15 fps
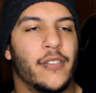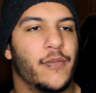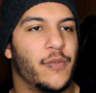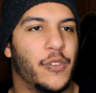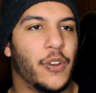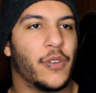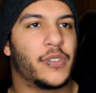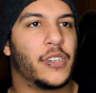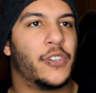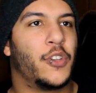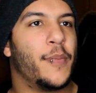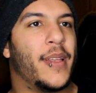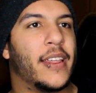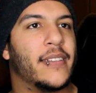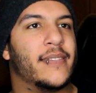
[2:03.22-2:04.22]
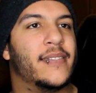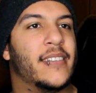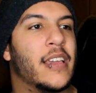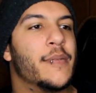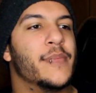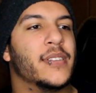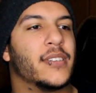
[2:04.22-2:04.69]
You don't see too many
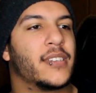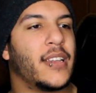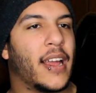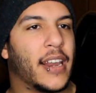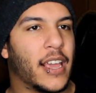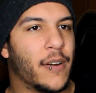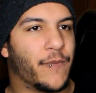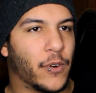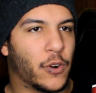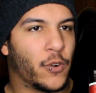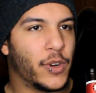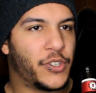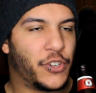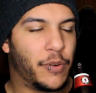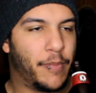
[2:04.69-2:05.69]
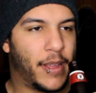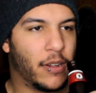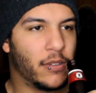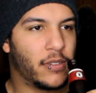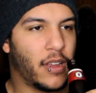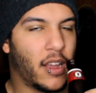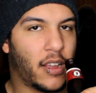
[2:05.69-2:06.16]
demons signing up for
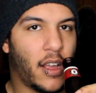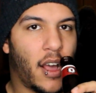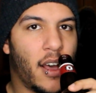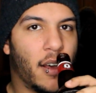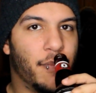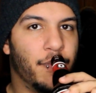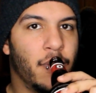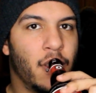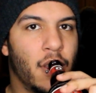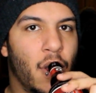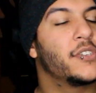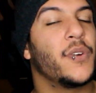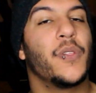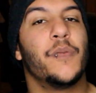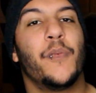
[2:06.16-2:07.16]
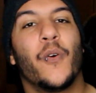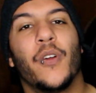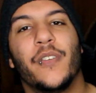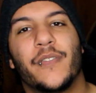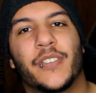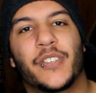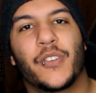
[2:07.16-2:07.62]
ChristianMingle.com. So the
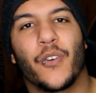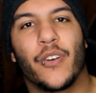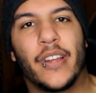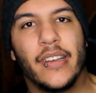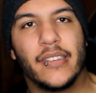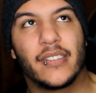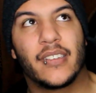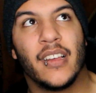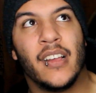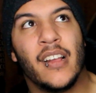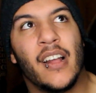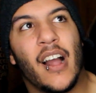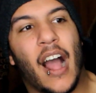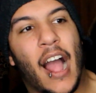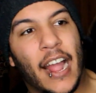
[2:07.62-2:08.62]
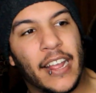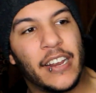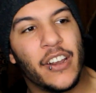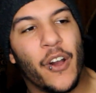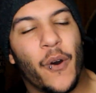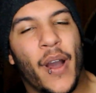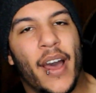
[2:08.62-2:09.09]
moral of the story is, I
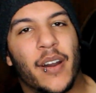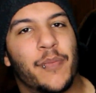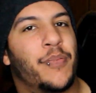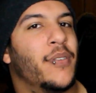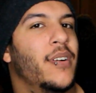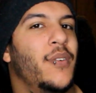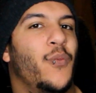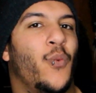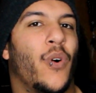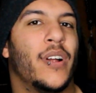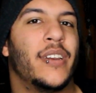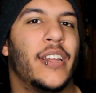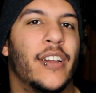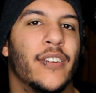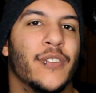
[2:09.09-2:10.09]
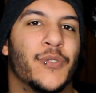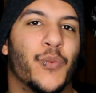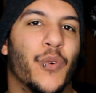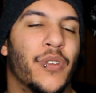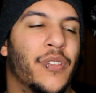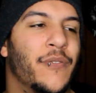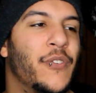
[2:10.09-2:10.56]
know how to put 1 year's
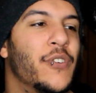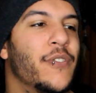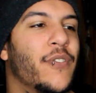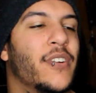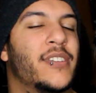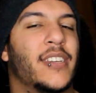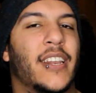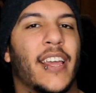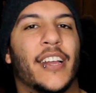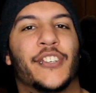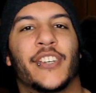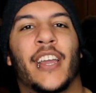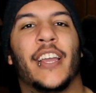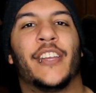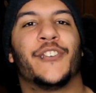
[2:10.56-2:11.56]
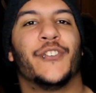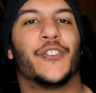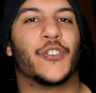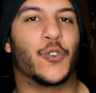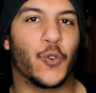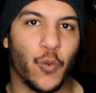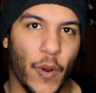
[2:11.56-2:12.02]
worth of university education to
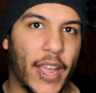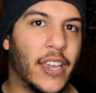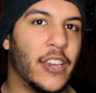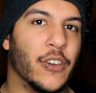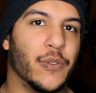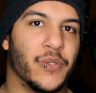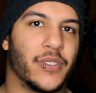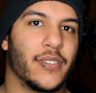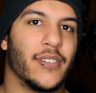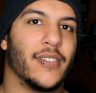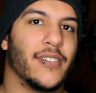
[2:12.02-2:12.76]
great use.